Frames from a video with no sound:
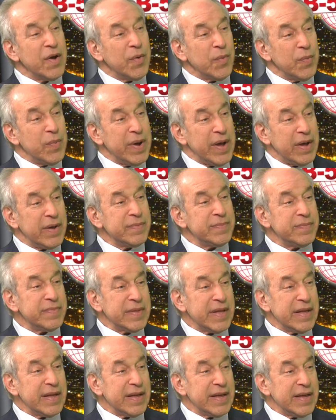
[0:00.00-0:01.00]
Well,
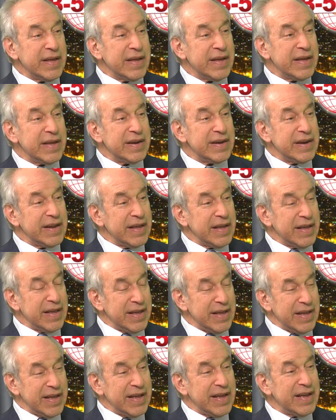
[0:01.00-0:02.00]

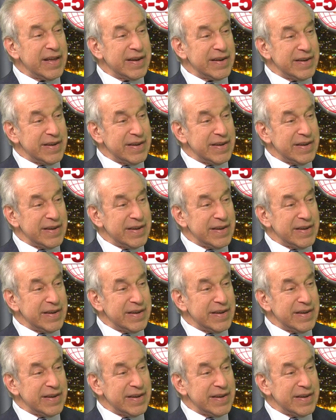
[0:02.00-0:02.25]
it